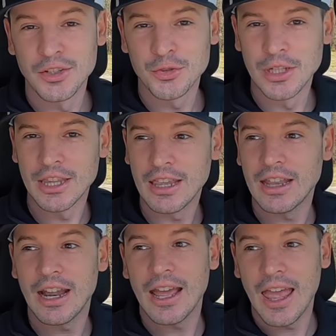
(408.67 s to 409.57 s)
Here's one thing
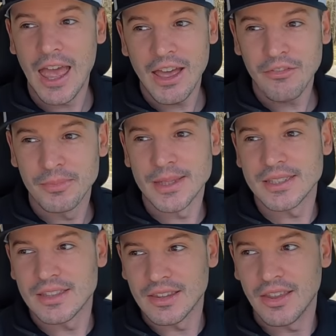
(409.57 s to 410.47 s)
that I have
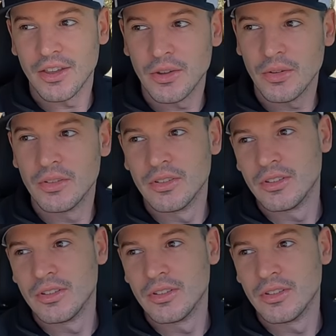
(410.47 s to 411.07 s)
missed, though.